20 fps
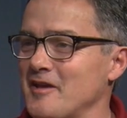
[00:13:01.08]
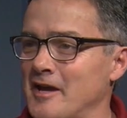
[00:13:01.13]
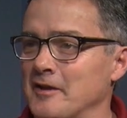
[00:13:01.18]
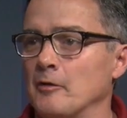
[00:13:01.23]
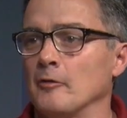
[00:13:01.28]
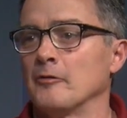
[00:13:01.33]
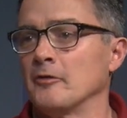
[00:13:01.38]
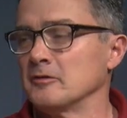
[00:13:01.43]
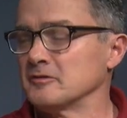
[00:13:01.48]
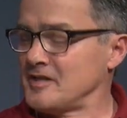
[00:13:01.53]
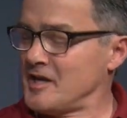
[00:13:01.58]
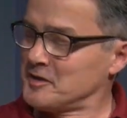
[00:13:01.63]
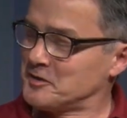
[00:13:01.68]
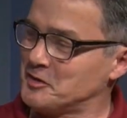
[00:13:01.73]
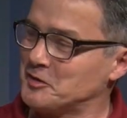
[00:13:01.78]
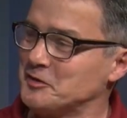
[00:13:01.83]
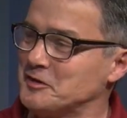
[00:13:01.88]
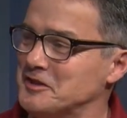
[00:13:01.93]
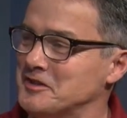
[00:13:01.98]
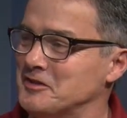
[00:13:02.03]
I know they're
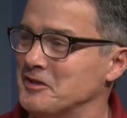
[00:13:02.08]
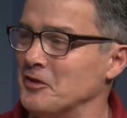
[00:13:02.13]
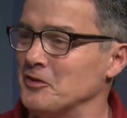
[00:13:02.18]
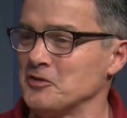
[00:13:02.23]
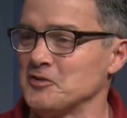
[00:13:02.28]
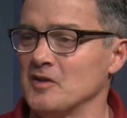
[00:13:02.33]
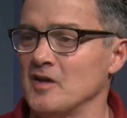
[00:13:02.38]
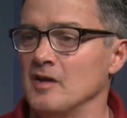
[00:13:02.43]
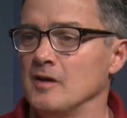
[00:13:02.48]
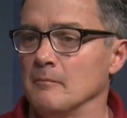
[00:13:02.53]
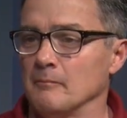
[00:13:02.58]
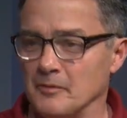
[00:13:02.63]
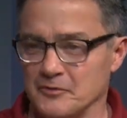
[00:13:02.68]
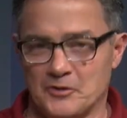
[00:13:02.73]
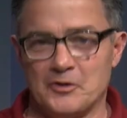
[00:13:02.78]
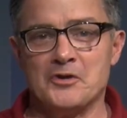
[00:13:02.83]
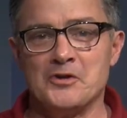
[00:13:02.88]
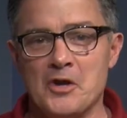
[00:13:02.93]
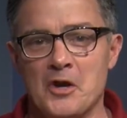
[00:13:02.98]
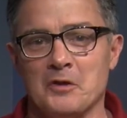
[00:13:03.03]
technically adults, but
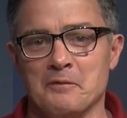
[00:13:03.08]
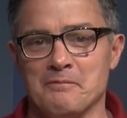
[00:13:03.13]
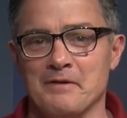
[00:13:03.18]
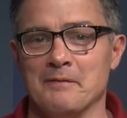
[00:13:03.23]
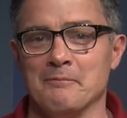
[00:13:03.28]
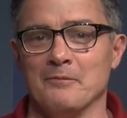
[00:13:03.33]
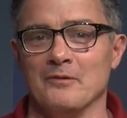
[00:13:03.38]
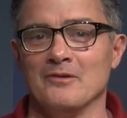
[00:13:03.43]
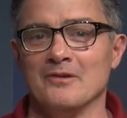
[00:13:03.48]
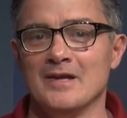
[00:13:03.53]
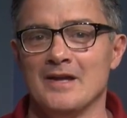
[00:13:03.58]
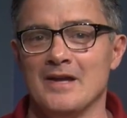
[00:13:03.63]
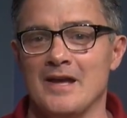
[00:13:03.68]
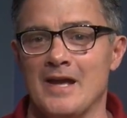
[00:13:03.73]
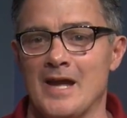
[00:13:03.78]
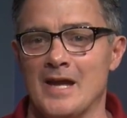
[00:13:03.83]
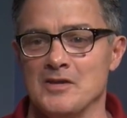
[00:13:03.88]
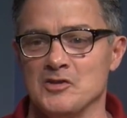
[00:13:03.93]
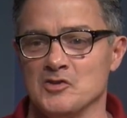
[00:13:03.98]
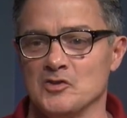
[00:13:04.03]
they're young people.
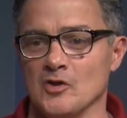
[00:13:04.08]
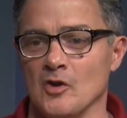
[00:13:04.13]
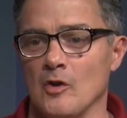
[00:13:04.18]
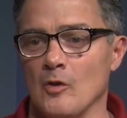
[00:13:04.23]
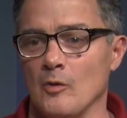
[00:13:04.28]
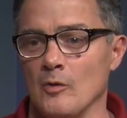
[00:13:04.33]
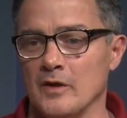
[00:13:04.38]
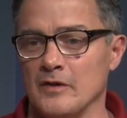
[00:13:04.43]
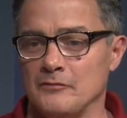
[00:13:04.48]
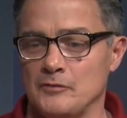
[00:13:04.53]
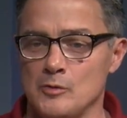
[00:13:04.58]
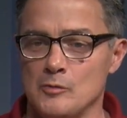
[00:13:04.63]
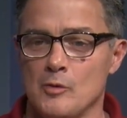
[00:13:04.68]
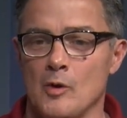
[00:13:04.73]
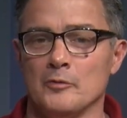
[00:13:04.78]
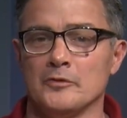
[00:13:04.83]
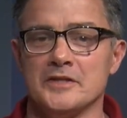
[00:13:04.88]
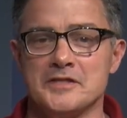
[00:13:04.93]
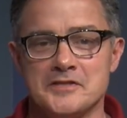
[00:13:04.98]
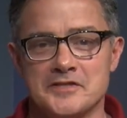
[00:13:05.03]
And so if you
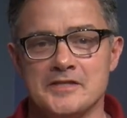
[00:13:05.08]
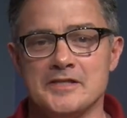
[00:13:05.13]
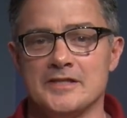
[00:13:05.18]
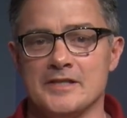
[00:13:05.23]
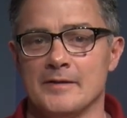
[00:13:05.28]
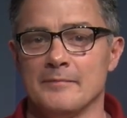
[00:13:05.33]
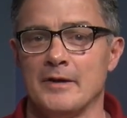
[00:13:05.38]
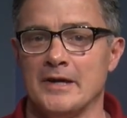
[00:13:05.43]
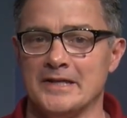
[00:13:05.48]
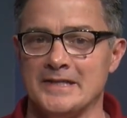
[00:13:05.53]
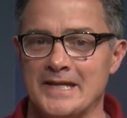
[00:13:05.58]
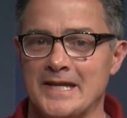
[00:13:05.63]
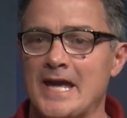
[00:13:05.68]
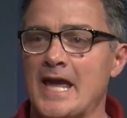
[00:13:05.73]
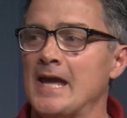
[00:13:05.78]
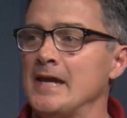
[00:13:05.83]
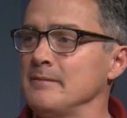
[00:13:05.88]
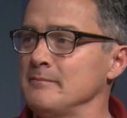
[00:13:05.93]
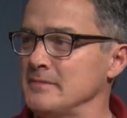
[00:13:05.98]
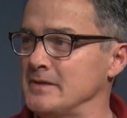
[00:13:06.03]
only see them on
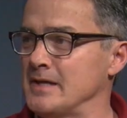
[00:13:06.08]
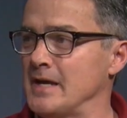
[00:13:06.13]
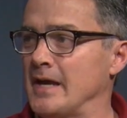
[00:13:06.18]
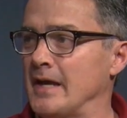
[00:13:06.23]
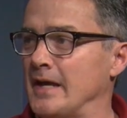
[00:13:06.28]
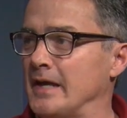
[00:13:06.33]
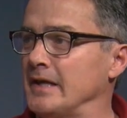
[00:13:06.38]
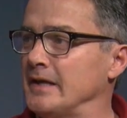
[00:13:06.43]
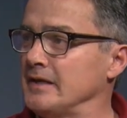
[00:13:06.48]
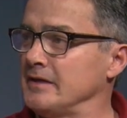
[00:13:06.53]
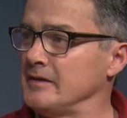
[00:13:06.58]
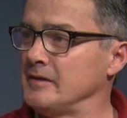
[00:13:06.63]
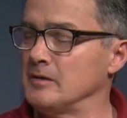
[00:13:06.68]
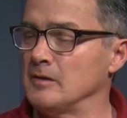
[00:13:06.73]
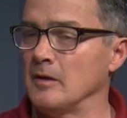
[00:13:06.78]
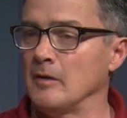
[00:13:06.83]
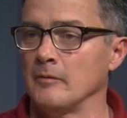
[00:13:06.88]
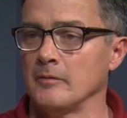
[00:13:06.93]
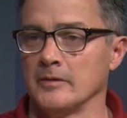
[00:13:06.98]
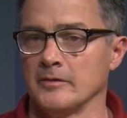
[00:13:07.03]
game day,
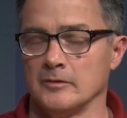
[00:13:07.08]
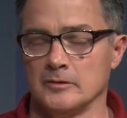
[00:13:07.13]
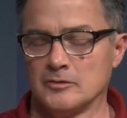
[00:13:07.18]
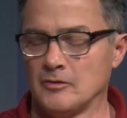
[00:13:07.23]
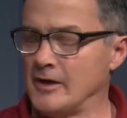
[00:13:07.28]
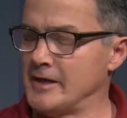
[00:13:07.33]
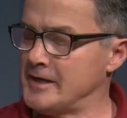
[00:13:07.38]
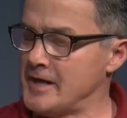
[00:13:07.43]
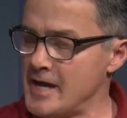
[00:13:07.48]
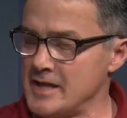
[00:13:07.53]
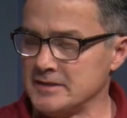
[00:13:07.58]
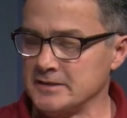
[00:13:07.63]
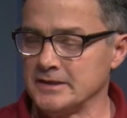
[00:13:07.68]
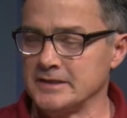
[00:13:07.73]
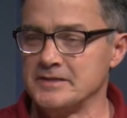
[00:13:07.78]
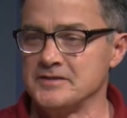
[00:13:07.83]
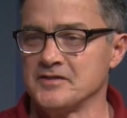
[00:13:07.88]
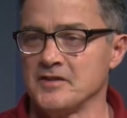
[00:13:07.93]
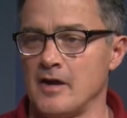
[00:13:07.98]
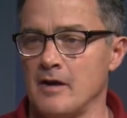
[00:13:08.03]
and they're great
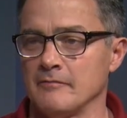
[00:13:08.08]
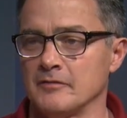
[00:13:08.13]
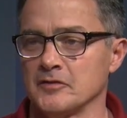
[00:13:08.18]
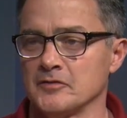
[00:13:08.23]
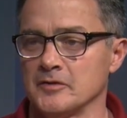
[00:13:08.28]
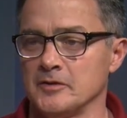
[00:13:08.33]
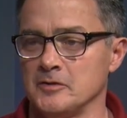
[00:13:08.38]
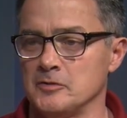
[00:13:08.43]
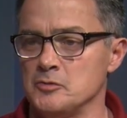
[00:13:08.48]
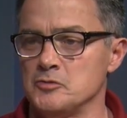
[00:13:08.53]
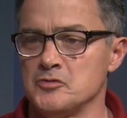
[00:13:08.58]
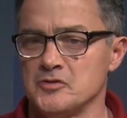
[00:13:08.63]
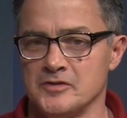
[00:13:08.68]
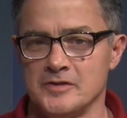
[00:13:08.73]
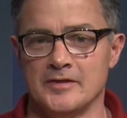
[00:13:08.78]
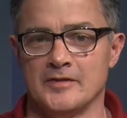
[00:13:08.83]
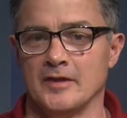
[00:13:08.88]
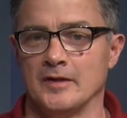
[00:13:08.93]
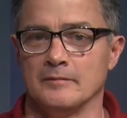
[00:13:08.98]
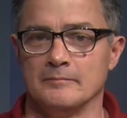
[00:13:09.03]
athletes, obviously, you
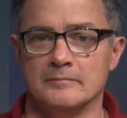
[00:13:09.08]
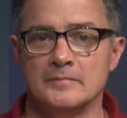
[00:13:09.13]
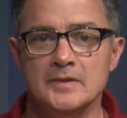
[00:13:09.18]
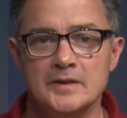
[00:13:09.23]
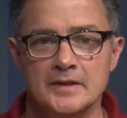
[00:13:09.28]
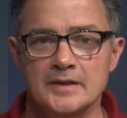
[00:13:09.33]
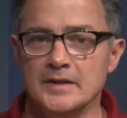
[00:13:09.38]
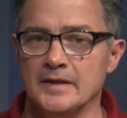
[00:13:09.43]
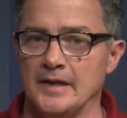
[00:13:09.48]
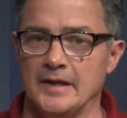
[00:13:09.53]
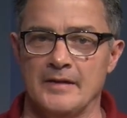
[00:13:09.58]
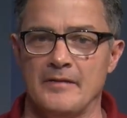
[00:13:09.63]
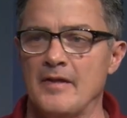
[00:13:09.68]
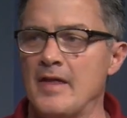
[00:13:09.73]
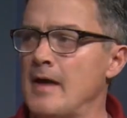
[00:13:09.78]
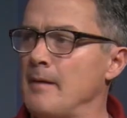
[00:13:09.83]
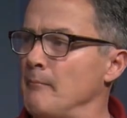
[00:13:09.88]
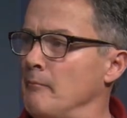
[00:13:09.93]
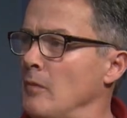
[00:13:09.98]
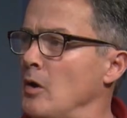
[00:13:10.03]
see them in
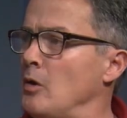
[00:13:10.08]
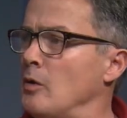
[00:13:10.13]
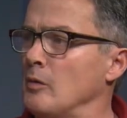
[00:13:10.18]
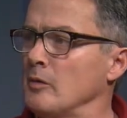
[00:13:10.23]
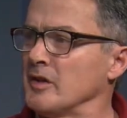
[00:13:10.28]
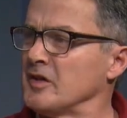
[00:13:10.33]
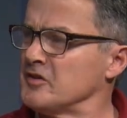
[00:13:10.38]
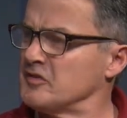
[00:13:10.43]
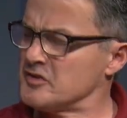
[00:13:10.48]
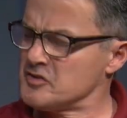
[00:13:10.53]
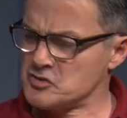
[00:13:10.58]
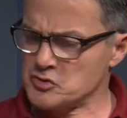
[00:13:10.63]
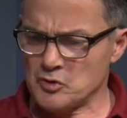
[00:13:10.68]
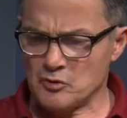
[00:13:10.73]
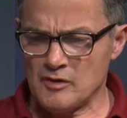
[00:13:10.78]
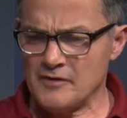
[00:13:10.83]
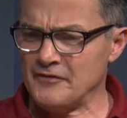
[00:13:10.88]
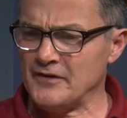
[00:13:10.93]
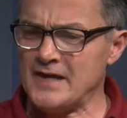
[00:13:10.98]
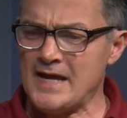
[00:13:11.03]
that mode as these
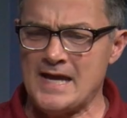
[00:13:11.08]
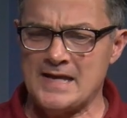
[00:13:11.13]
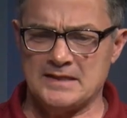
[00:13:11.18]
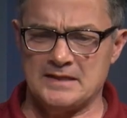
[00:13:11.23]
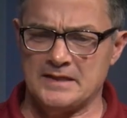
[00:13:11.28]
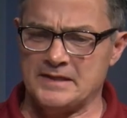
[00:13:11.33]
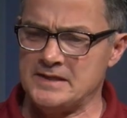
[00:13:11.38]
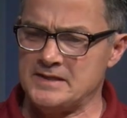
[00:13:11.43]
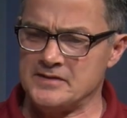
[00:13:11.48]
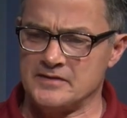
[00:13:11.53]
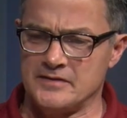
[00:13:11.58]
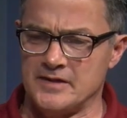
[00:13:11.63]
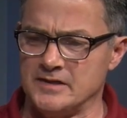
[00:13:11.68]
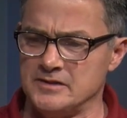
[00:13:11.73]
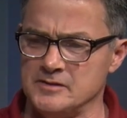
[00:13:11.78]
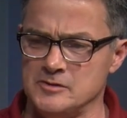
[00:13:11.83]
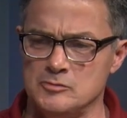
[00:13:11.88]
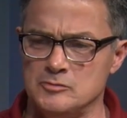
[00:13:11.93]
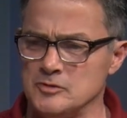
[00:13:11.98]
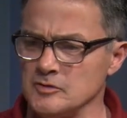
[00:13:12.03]
terrific athletes
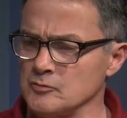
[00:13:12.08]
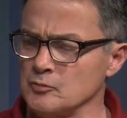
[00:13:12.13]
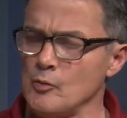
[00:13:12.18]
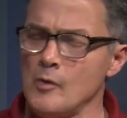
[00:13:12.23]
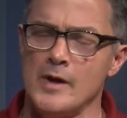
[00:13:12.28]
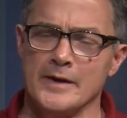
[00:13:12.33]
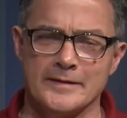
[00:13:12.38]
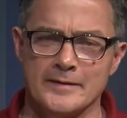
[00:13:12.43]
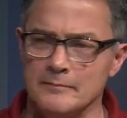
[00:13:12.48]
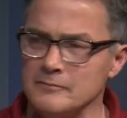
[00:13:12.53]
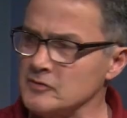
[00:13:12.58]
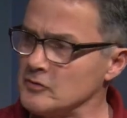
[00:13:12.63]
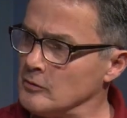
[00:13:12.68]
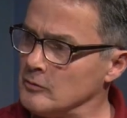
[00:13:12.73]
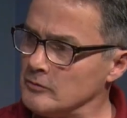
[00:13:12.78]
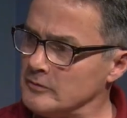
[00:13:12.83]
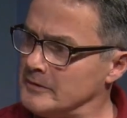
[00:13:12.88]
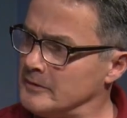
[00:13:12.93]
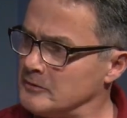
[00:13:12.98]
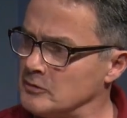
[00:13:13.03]
that you just want them
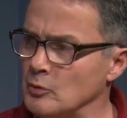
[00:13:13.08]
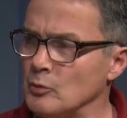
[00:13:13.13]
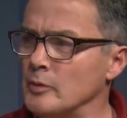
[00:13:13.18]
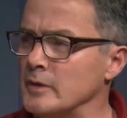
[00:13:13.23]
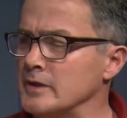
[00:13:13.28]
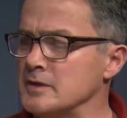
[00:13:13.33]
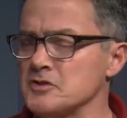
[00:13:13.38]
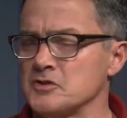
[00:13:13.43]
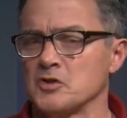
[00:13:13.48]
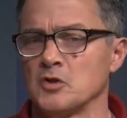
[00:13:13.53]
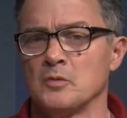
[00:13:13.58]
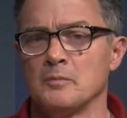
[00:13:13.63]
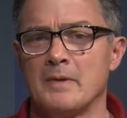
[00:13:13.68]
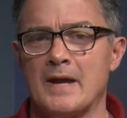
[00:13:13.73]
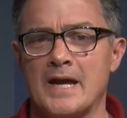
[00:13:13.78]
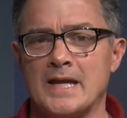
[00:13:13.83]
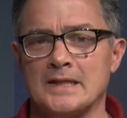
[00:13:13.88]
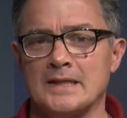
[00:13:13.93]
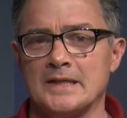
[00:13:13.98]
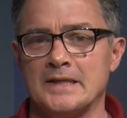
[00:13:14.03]
to win so
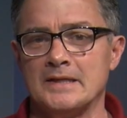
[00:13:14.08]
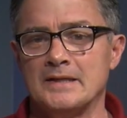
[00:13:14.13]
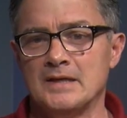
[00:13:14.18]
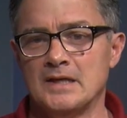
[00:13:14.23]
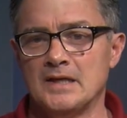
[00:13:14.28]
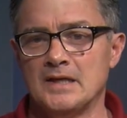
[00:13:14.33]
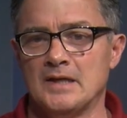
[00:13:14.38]
badly.